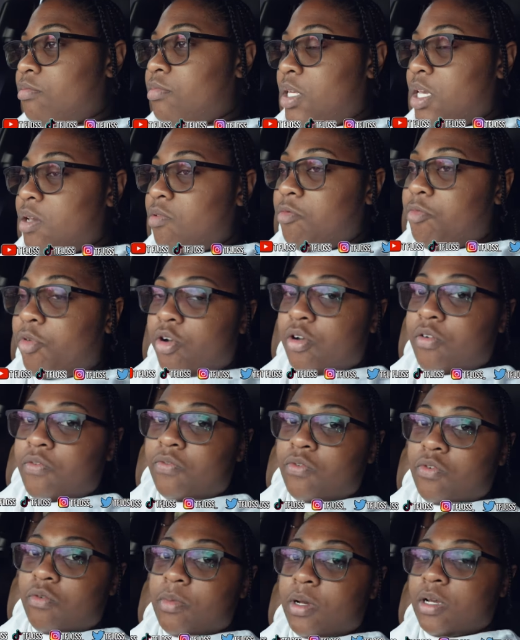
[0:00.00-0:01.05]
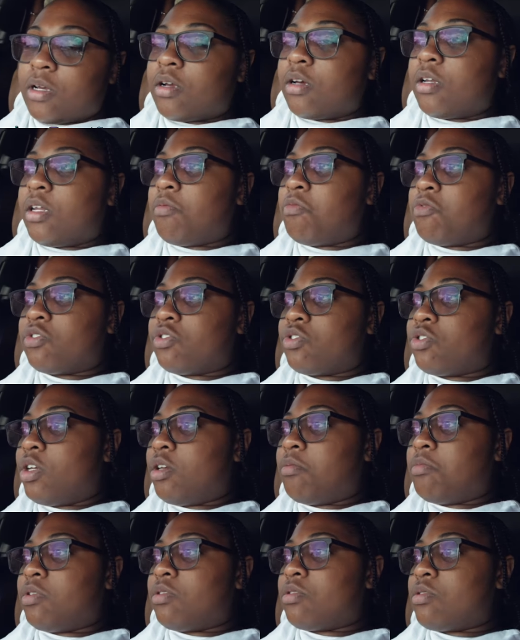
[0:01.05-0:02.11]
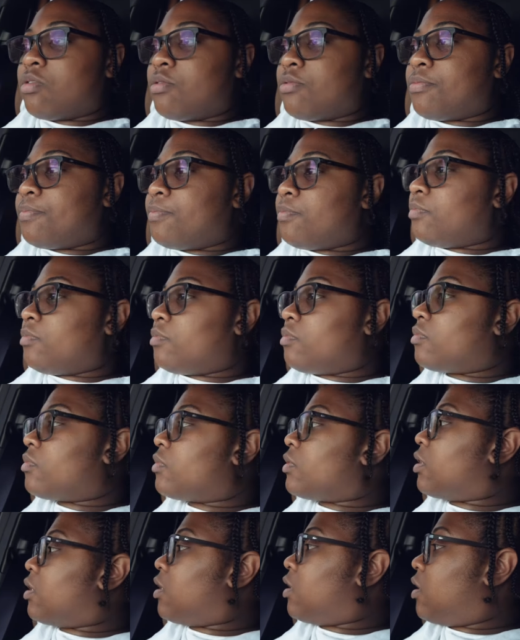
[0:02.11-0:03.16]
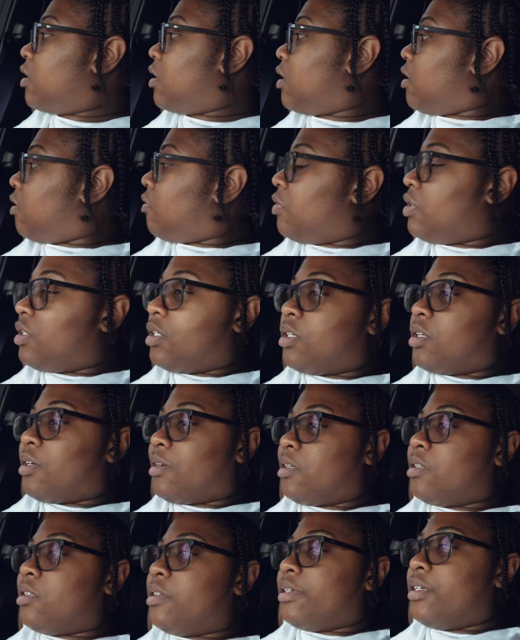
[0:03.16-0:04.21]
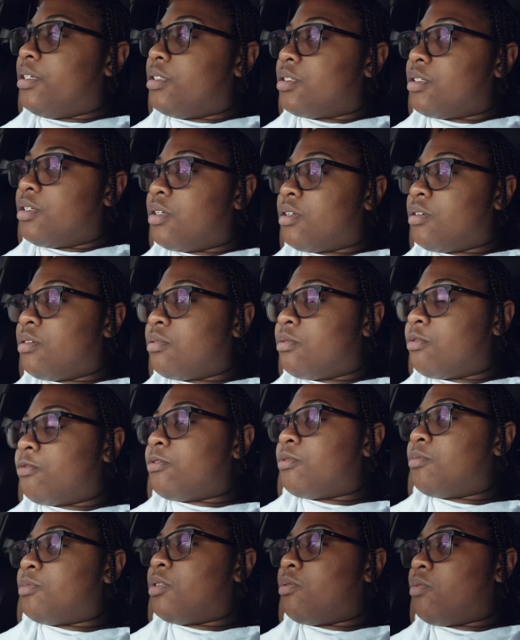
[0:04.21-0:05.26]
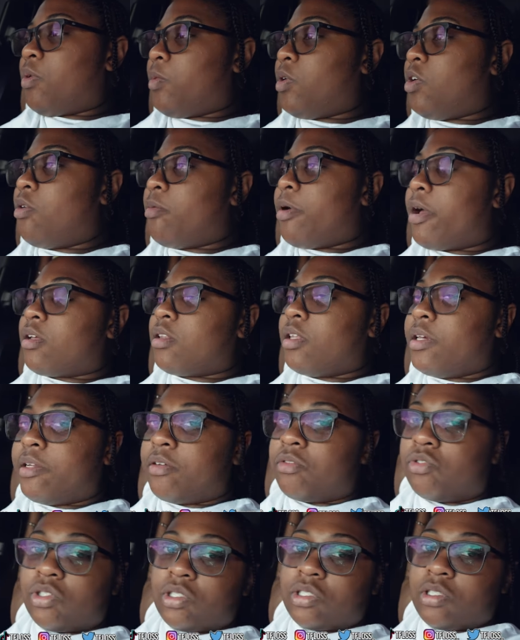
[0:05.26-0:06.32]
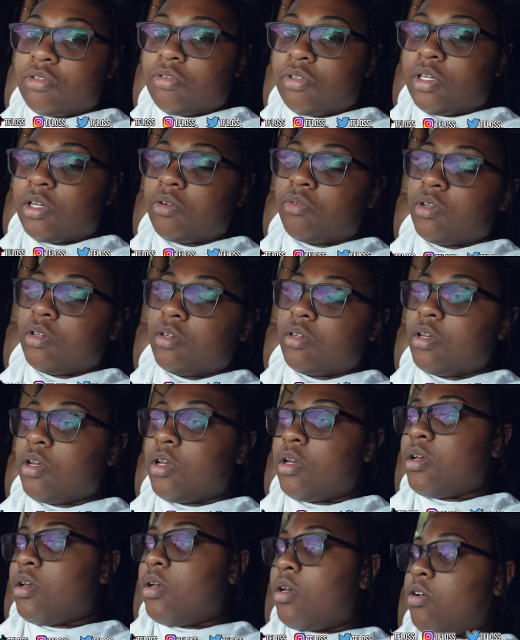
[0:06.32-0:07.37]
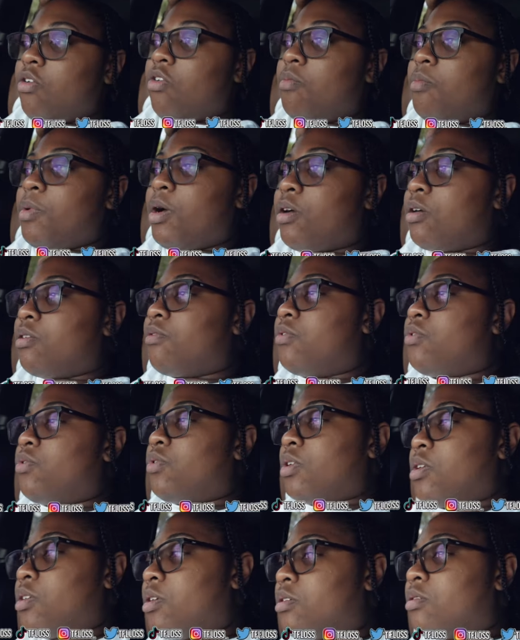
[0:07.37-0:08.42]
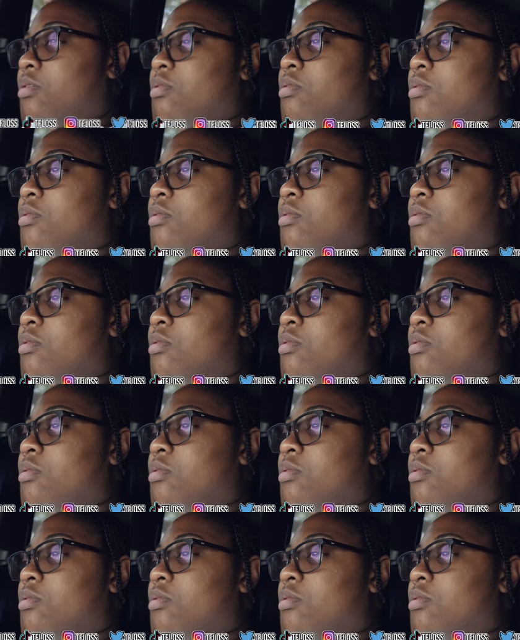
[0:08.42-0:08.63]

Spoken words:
we brought her food back. Her name is Jamie. So we did a good deed today. You feel me? When we go back later, if she's still there, we gonna buy her food again.